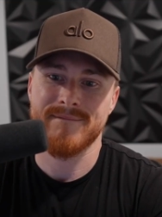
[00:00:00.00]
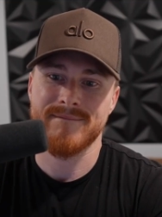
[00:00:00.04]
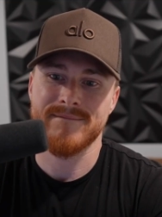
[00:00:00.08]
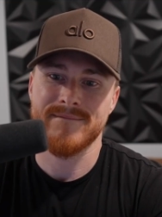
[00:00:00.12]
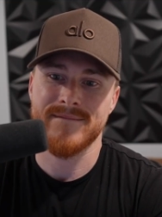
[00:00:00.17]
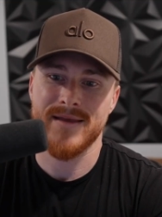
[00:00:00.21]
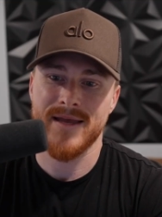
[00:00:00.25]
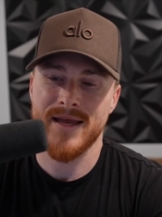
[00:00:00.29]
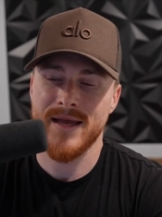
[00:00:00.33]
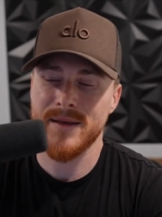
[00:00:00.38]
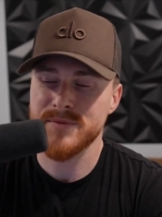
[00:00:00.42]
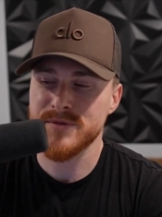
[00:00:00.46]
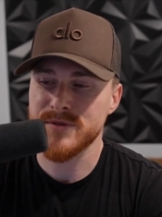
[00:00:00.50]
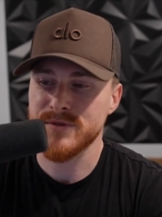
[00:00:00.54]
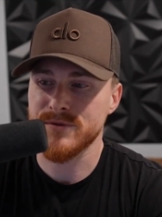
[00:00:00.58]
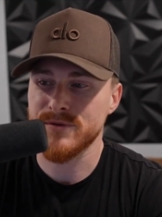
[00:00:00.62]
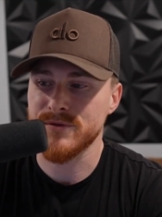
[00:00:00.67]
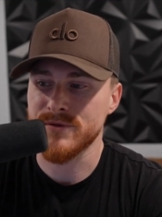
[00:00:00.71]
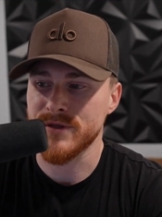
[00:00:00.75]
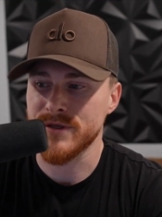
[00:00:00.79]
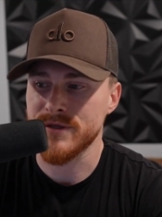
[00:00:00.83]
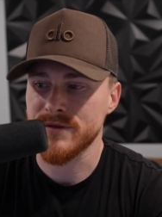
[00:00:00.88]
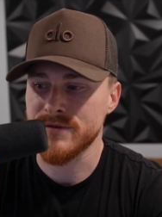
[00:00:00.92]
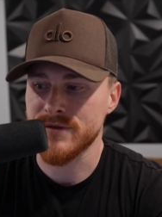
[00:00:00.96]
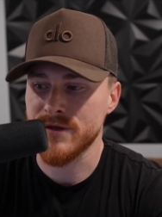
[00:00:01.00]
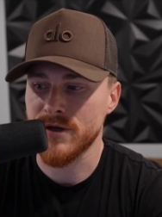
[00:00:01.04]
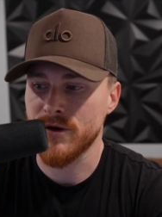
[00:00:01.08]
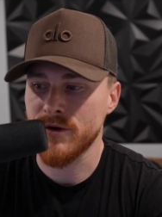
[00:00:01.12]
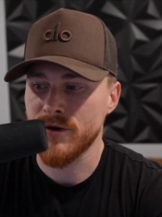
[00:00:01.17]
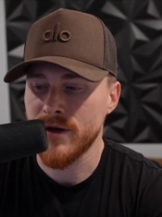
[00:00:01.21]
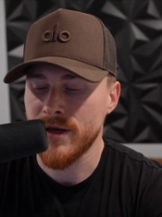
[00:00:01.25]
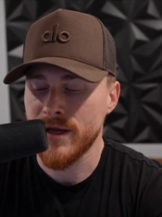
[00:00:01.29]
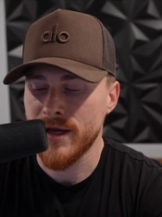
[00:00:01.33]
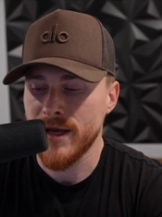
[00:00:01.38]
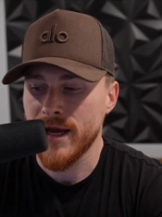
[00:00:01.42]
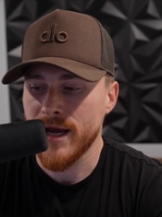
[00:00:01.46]
Absolutely. So
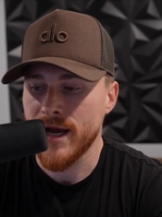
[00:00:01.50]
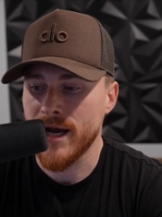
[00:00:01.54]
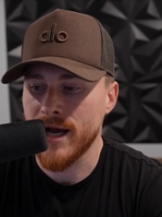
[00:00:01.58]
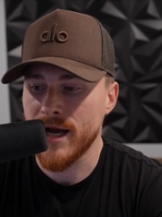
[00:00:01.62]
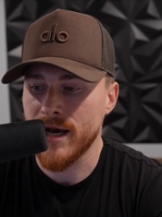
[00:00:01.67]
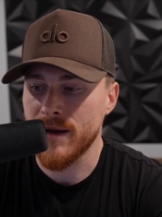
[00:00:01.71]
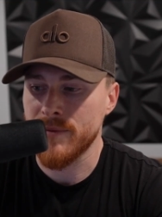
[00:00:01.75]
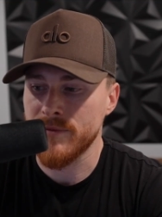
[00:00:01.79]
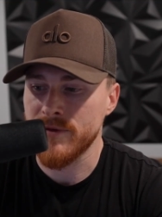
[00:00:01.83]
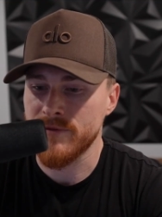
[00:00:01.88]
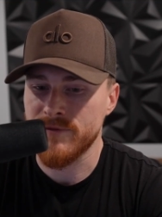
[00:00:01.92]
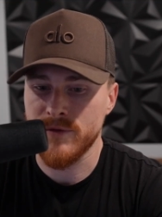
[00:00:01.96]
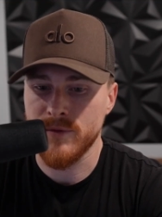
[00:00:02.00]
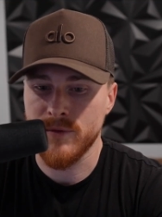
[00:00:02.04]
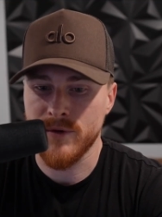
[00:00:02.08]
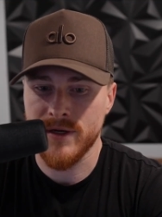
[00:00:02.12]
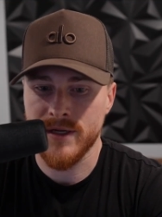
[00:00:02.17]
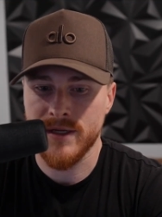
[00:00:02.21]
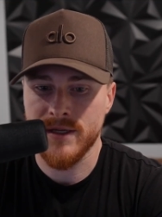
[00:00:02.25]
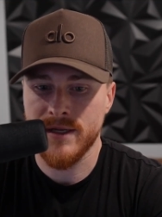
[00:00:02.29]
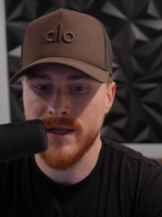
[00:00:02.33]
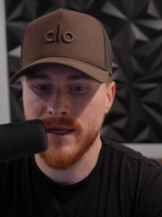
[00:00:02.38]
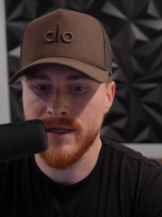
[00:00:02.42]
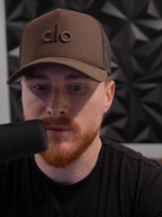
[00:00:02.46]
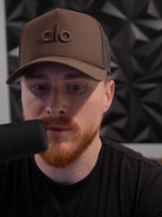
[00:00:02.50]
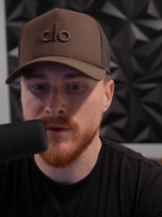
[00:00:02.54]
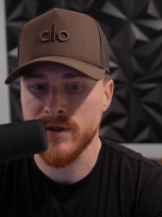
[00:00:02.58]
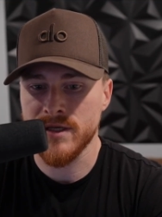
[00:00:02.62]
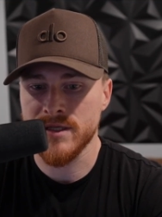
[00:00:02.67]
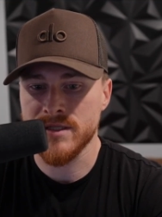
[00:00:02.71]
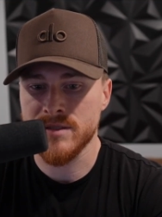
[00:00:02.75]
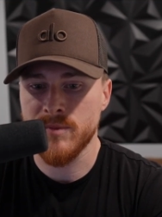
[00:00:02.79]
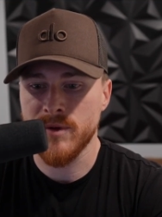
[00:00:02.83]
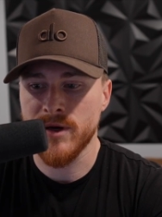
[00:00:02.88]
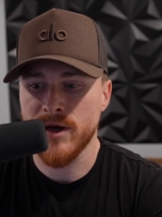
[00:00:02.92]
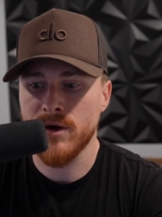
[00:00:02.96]
if you want to connect with
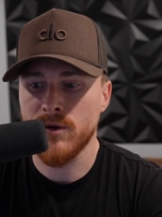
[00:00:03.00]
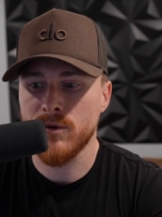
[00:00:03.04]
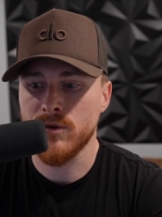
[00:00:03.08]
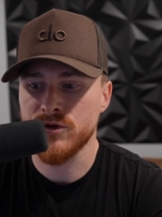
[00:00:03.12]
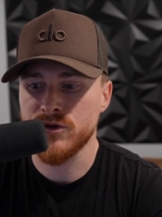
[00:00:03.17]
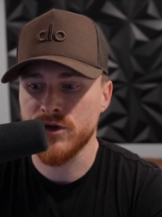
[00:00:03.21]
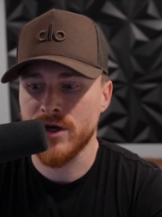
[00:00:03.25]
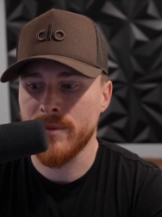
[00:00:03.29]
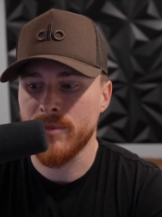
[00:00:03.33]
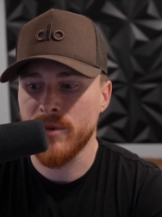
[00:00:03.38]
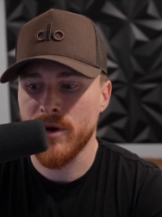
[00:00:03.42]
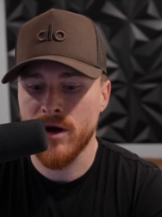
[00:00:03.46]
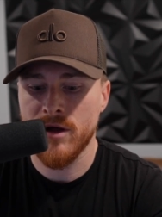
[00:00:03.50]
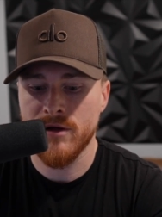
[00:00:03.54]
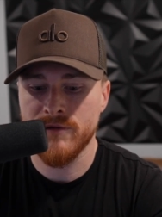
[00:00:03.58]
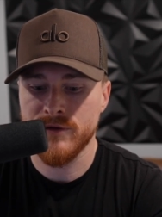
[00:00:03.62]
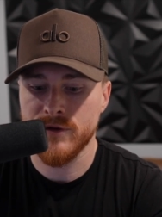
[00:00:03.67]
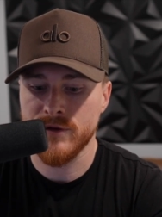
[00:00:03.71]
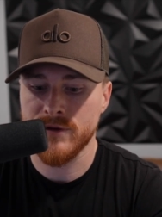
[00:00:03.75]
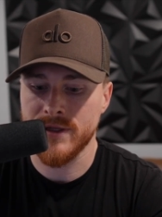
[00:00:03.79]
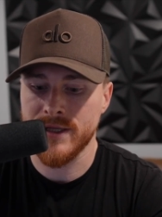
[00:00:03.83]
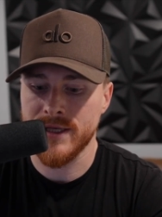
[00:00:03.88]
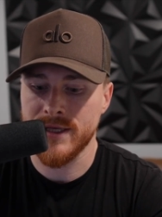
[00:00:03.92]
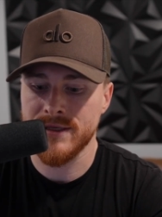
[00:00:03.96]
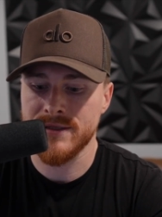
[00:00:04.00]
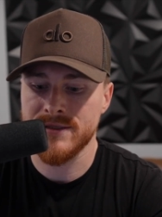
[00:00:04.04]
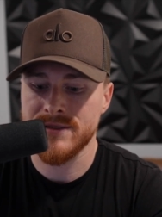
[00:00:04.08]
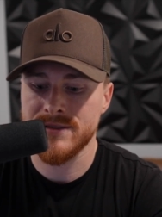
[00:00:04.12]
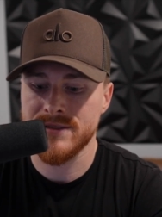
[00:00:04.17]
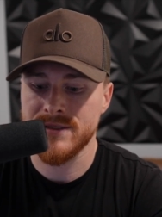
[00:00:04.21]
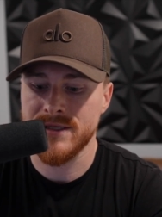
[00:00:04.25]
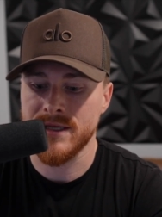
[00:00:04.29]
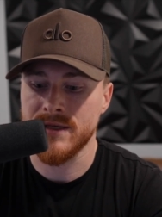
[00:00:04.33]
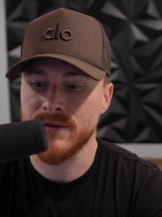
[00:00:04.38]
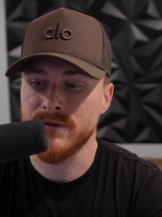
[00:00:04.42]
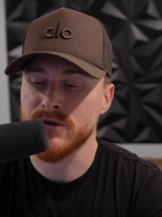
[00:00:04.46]
Isabelle, we'll drop all of her links
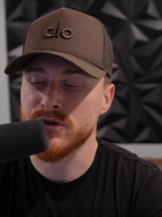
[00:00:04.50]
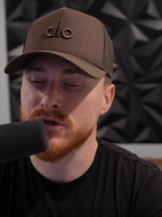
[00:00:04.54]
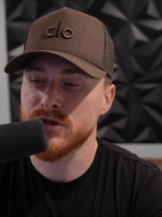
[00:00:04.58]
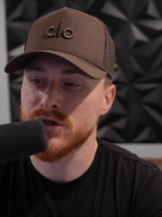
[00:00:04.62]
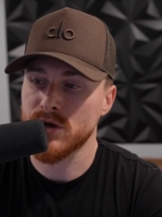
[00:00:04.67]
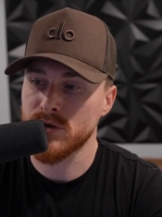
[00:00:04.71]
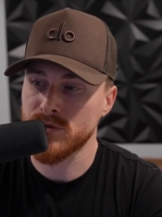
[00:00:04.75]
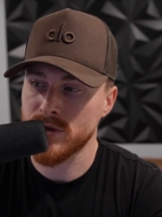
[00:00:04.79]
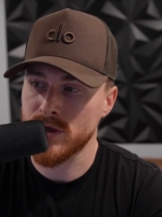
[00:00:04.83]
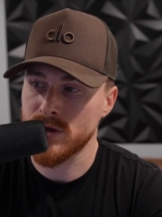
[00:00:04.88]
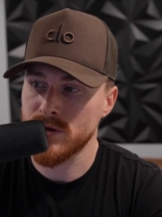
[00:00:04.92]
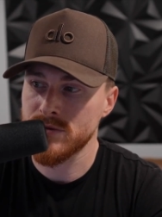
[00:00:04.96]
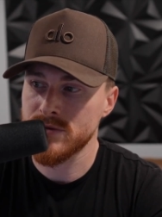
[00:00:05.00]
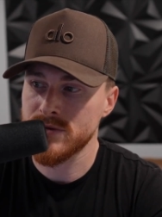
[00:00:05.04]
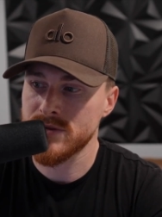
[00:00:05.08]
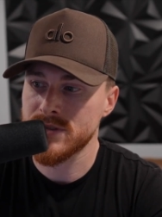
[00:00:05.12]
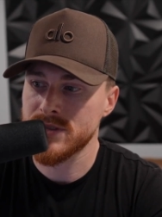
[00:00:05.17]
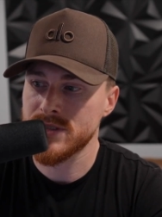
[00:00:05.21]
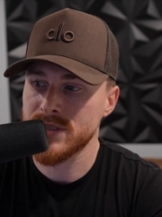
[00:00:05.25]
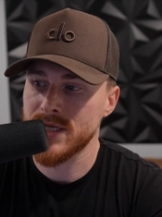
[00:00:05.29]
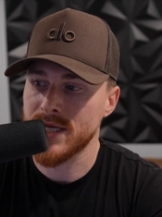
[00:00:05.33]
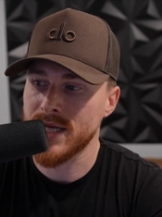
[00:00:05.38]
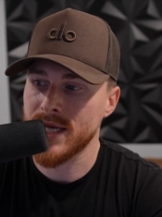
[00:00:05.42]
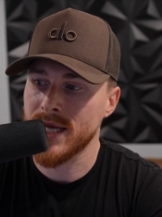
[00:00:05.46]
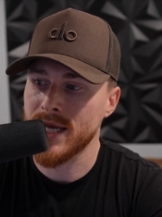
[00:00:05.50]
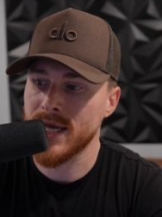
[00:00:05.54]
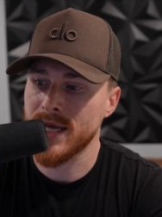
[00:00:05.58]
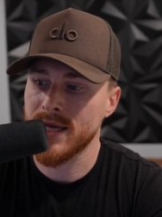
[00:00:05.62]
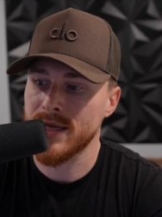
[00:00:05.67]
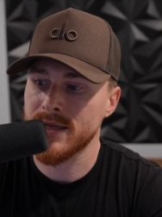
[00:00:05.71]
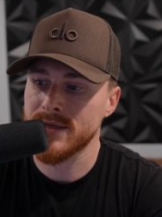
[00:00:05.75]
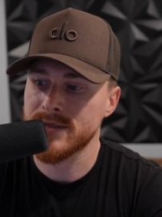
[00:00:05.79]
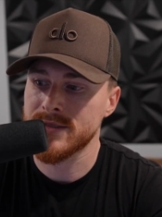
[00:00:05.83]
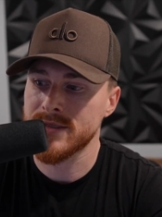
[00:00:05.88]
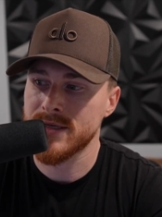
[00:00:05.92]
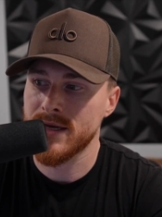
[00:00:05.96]
in the show notes,
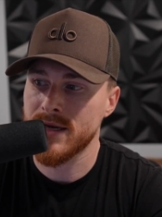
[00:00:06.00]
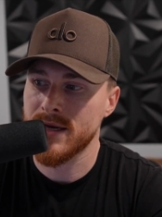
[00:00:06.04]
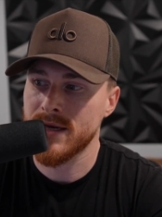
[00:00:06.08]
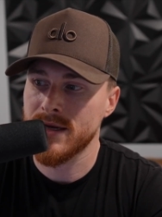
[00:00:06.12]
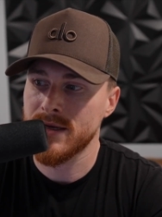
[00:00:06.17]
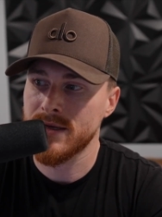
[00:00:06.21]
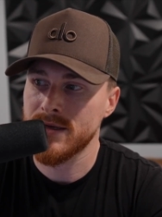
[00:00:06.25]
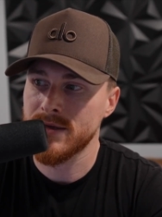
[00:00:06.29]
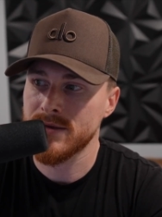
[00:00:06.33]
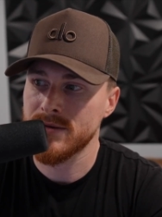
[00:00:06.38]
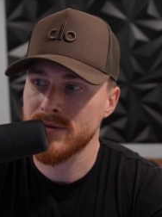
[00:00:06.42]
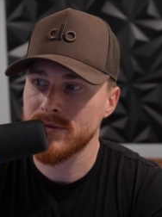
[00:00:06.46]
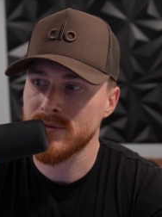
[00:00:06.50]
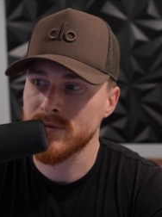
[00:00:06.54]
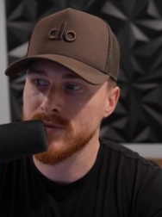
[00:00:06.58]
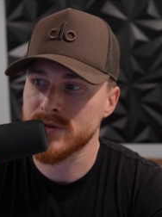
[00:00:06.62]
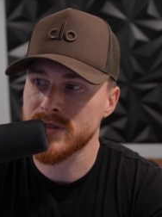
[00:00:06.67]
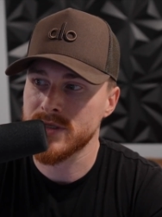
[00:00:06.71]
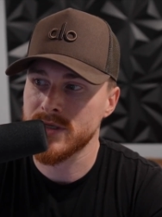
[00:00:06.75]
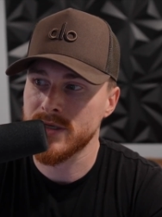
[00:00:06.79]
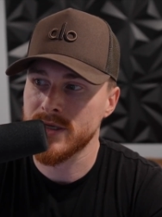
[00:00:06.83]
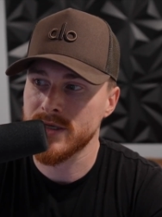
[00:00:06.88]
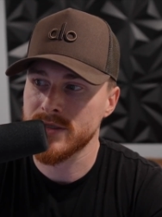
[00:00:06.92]
and we'll see you next